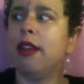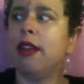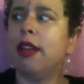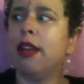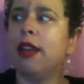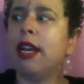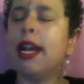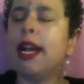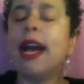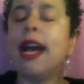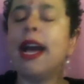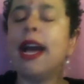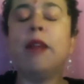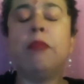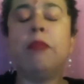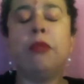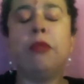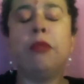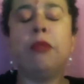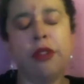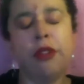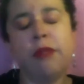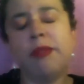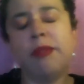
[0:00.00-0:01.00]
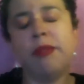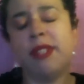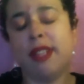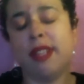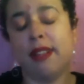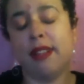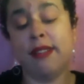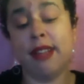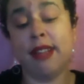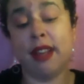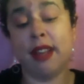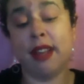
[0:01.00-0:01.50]
kind of pull
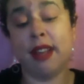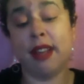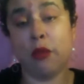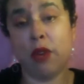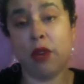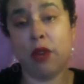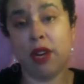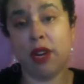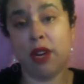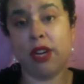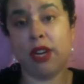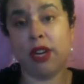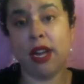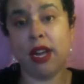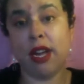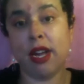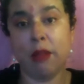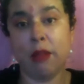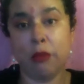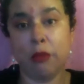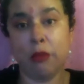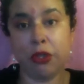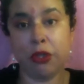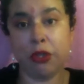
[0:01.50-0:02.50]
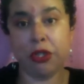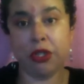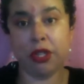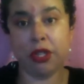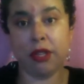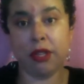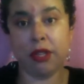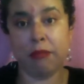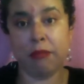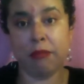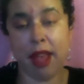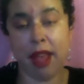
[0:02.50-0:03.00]
themselves out of whatever
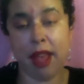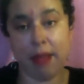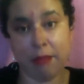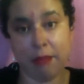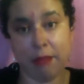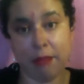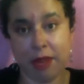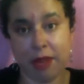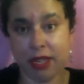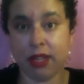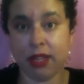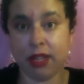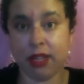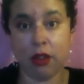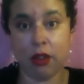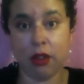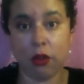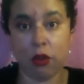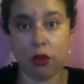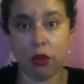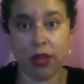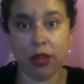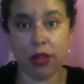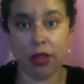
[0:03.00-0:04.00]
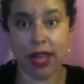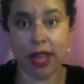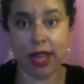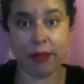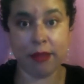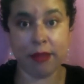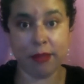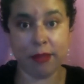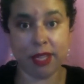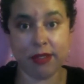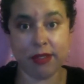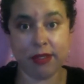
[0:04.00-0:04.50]
emotional, mental hellhole they have
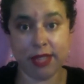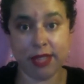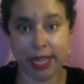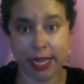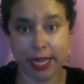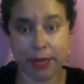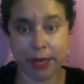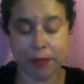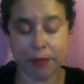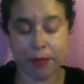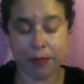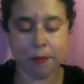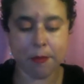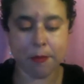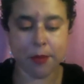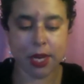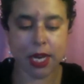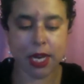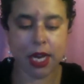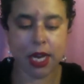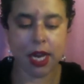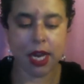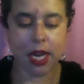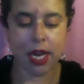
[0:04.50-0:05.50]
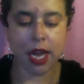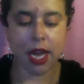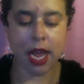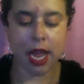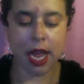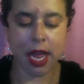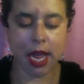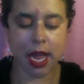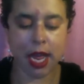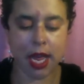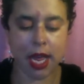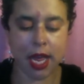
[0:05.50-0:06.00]
themselves in,
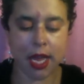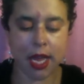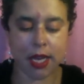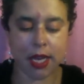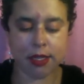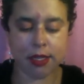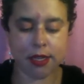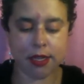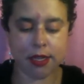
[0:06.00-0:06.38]
and